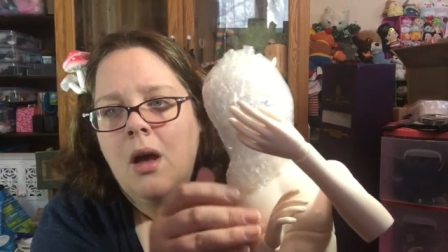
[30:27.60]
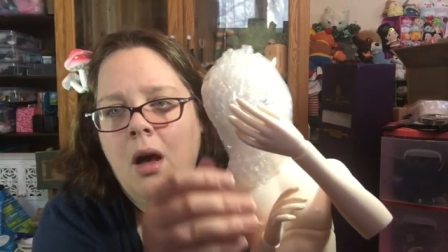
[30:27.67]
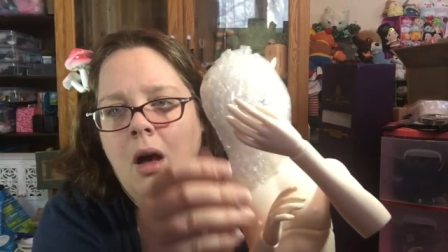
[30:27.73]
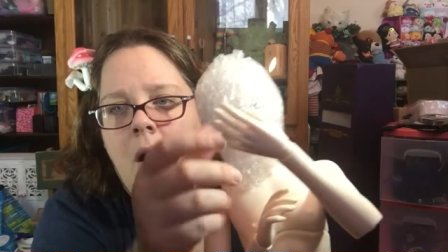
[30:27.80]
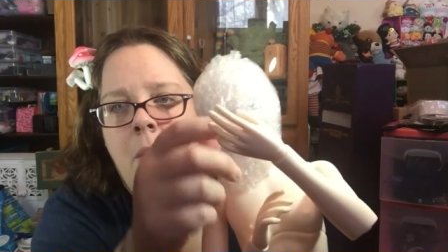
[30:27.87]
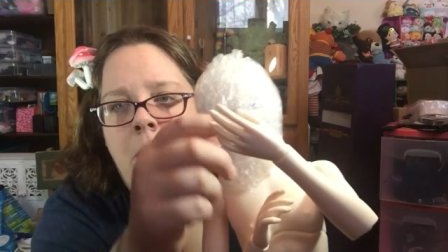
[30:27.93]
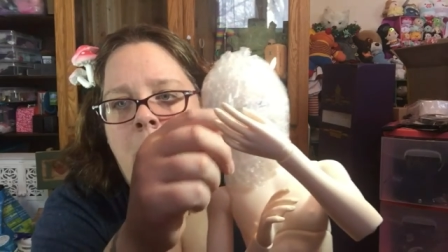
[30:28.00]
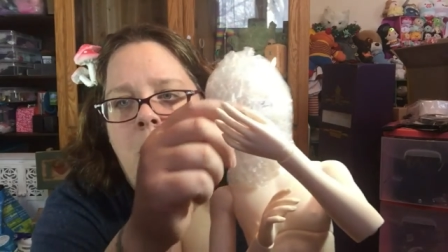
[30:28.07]

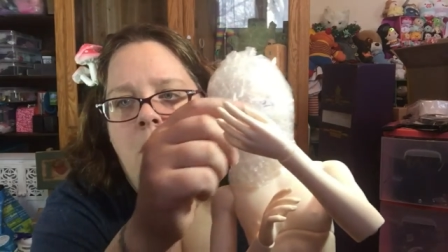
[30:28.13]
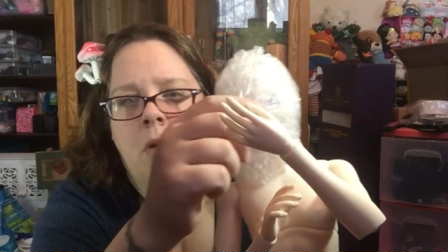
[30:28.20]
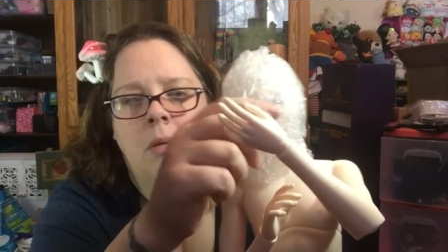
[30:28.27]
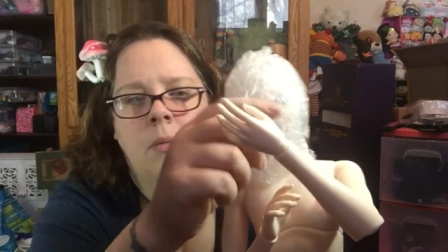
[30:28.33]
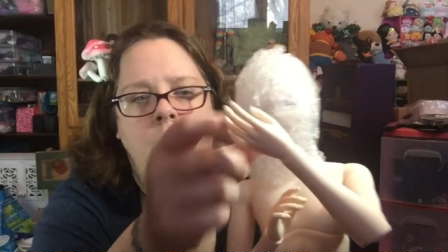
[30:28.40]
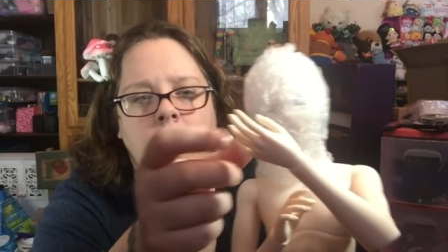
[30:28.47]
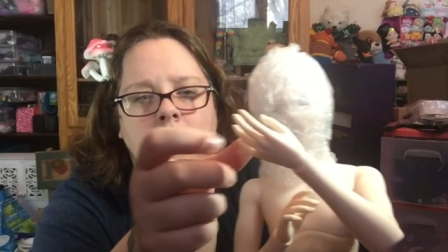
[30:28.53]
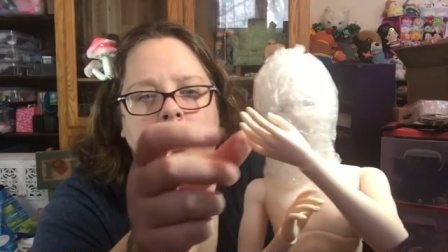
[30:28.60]
Um, or
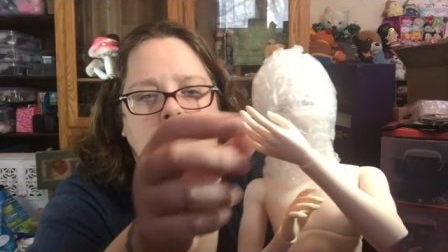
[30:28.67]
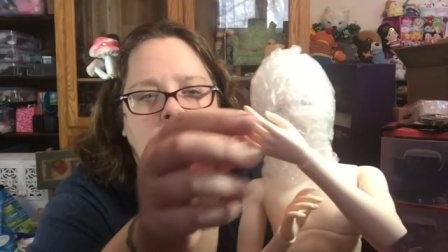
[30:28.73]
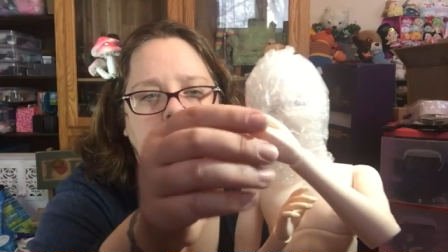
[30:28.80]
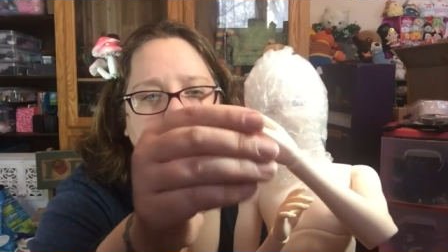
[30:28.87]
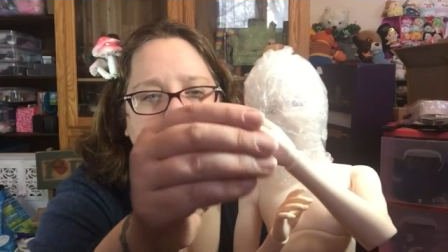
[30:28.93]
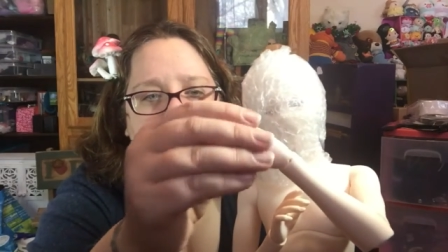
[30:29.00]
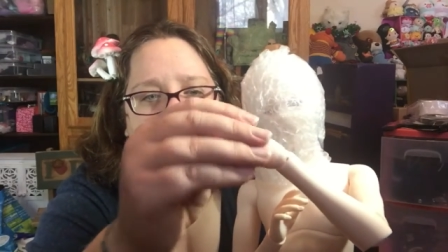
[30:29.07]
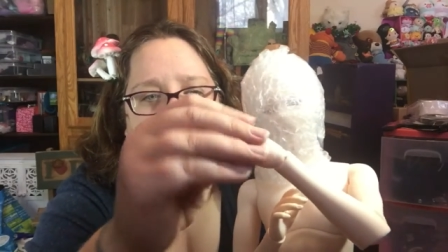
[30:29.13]
more
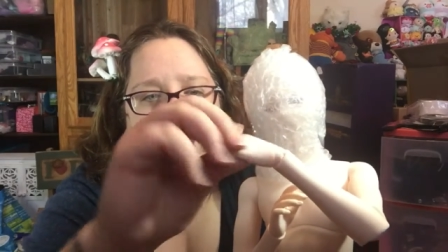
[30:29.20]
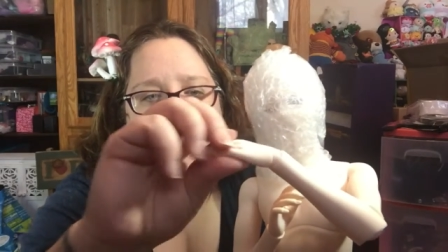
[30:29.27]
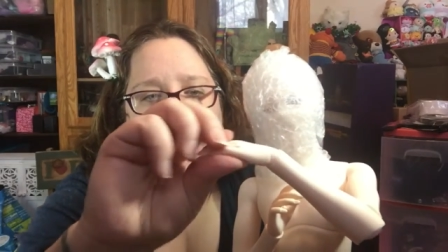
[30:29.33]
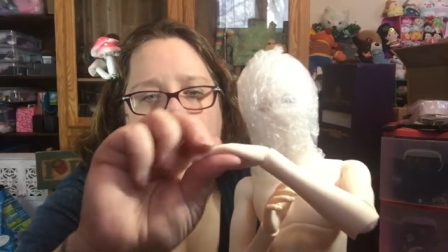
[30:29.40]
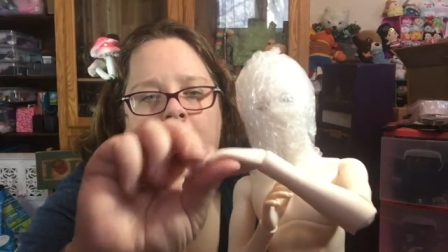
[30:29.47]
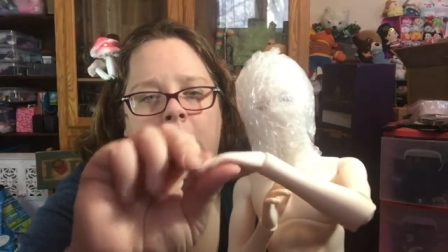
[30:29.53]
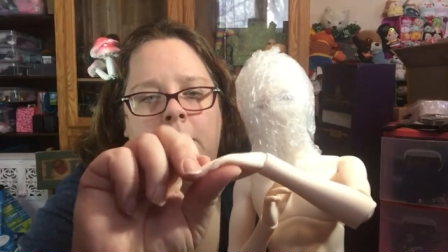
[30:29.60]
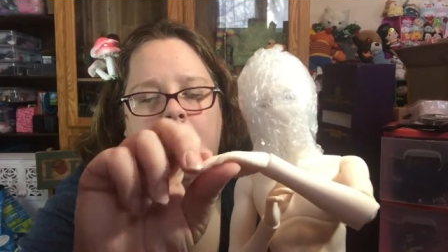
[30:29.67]
like
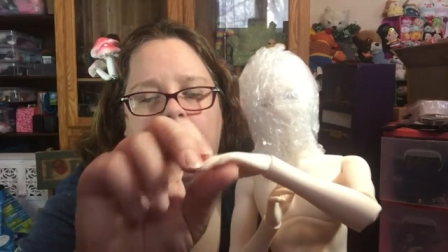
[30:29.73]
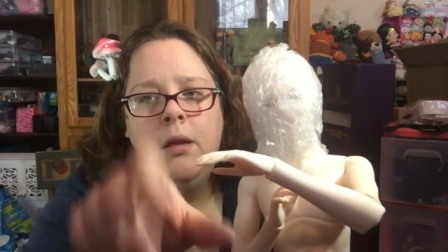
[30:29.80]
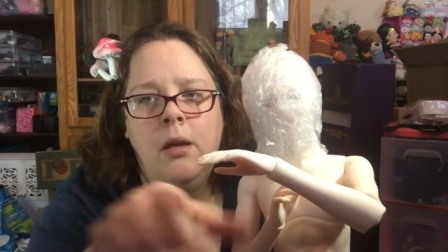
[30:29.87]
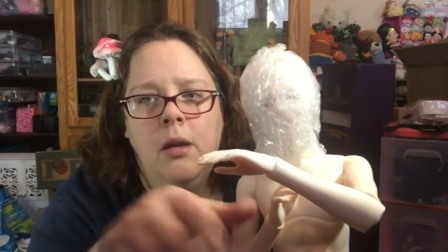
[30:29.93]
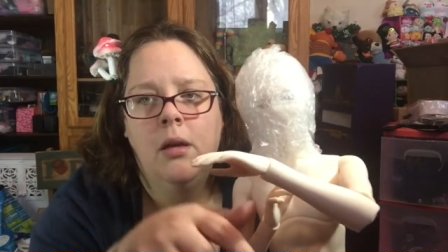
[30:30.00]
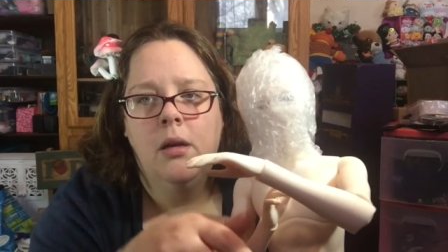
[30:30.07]
feminine maybe.